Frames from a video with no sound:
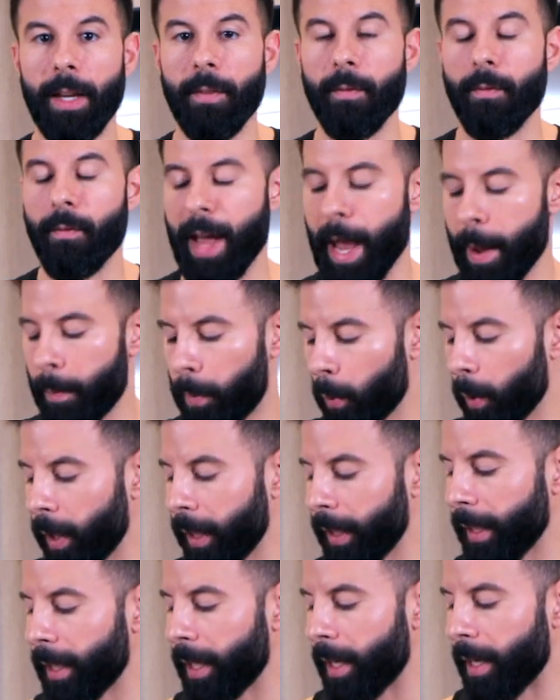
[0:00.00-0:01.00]

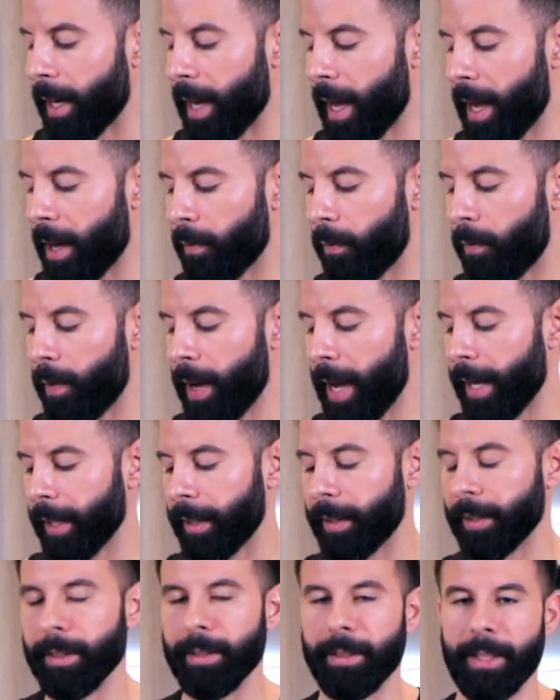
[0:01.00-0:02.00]
evaporated non-fat
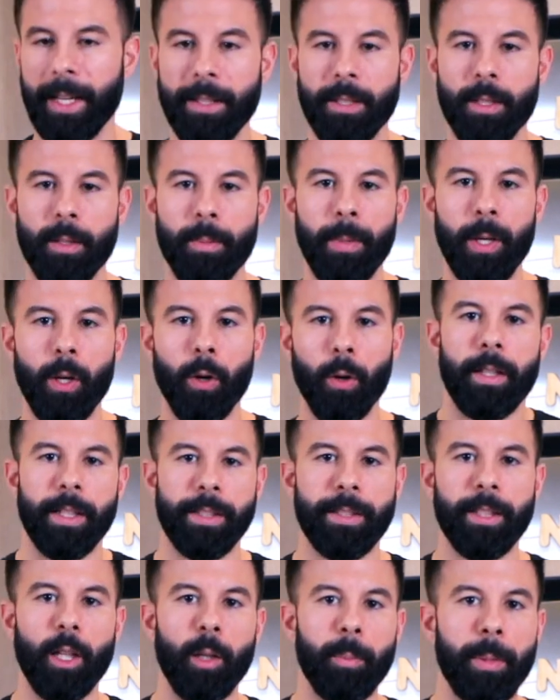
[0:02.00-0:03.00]
condensed milk.
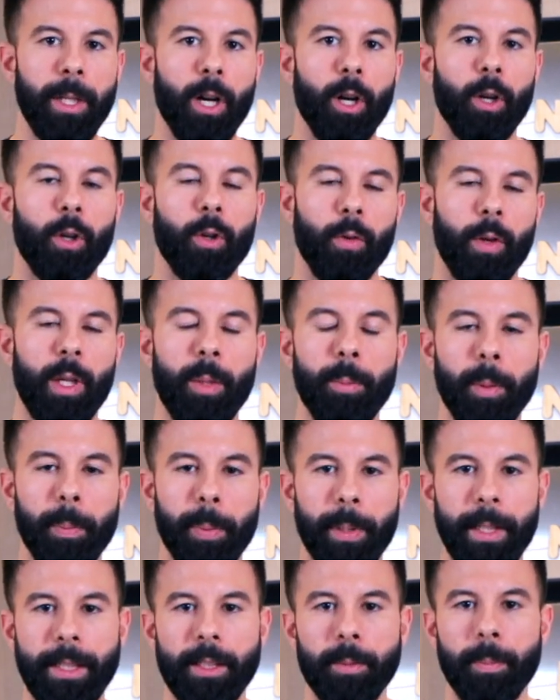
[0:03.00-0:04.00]
This is gonna be our cream
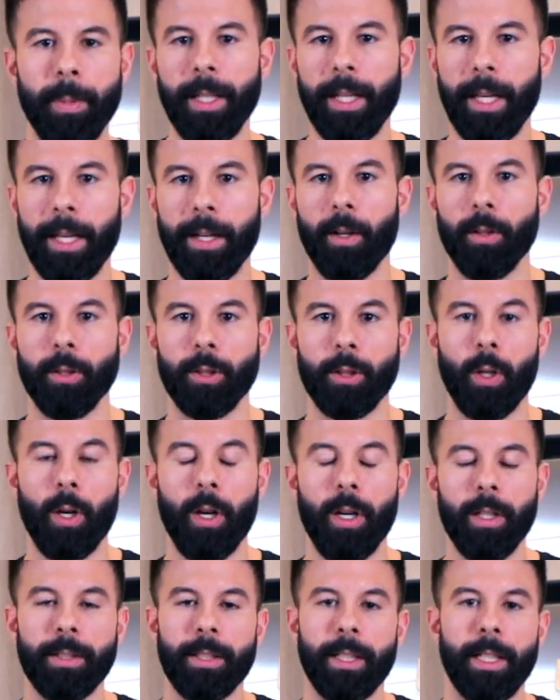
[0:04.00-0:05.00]
replacement in our
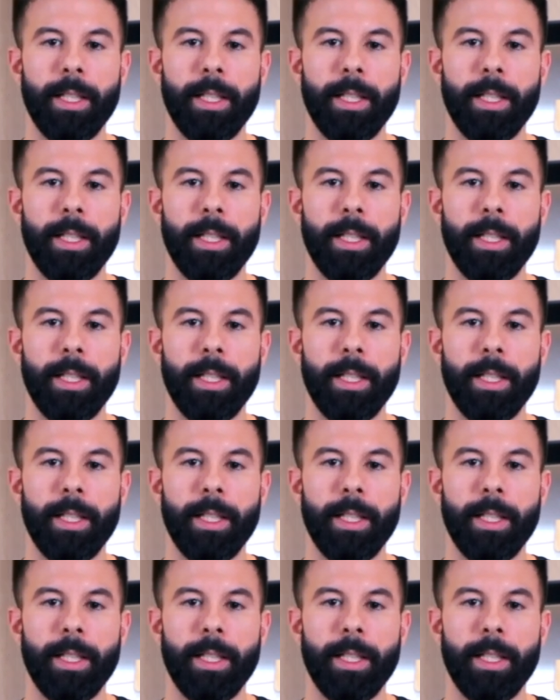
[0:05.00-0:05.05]
sauce